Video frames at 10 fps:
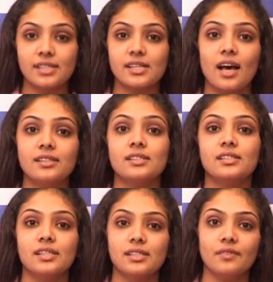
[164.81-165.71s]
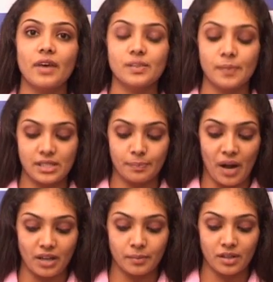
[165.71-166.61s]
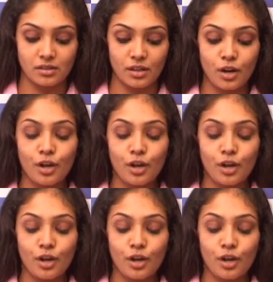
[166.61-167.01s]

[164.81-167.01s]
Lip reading: has asked Disinvestment Department